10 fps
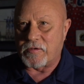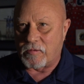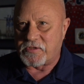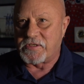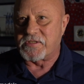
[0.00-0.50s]
the
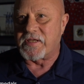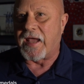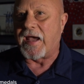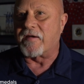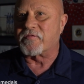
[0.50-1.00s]
coaching
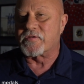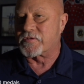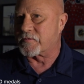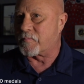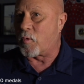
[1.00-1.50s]
staff, the
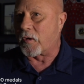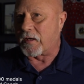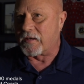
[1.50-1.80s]
support